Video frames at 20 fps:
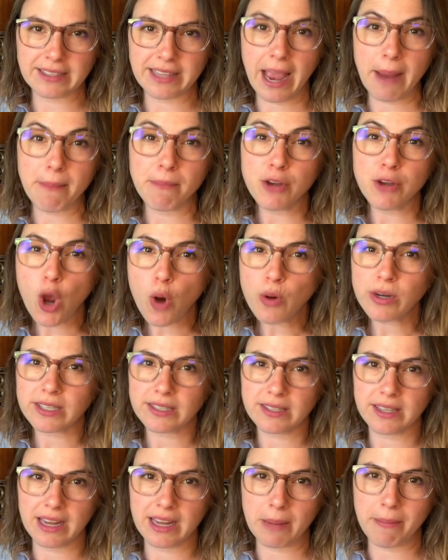I'm
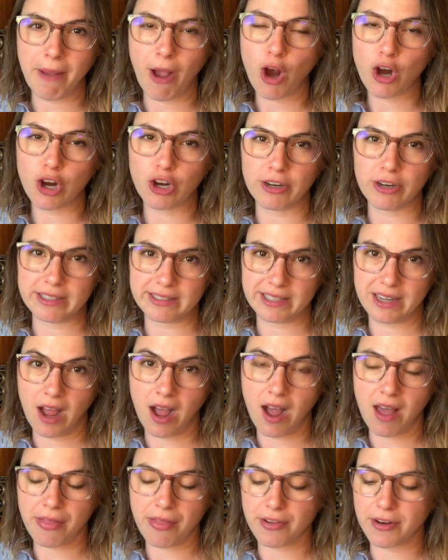noticing about her as an
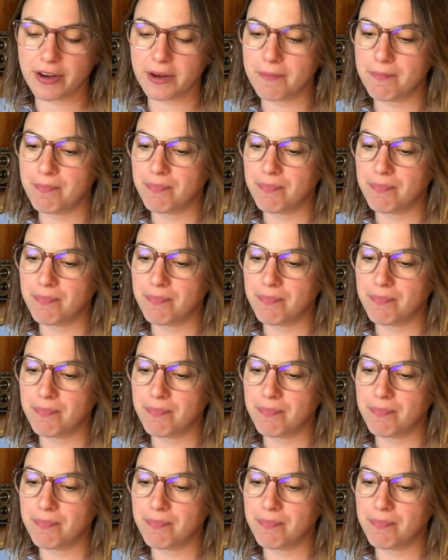author.